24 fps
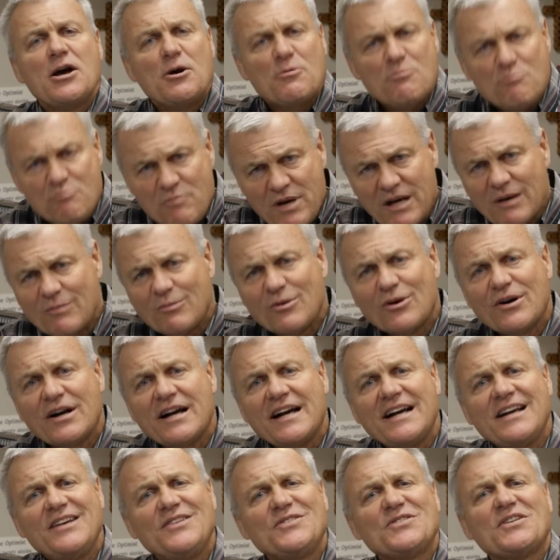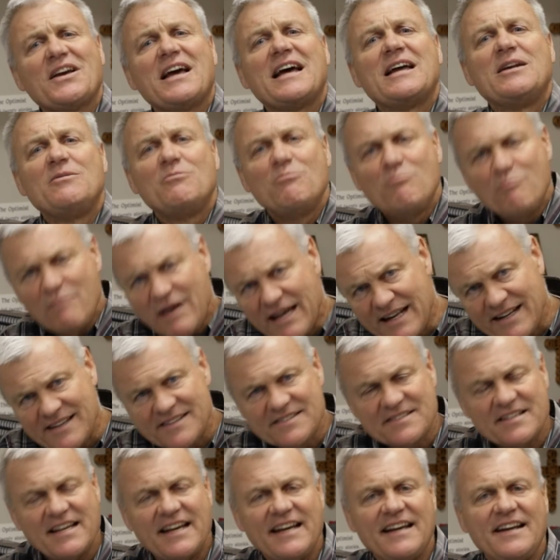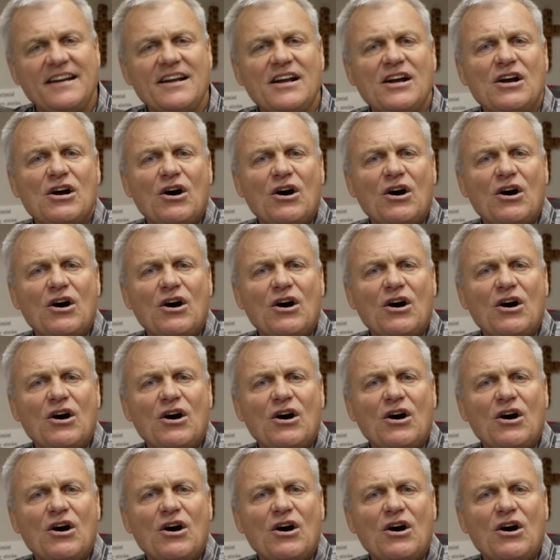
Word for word: memorize, and meditate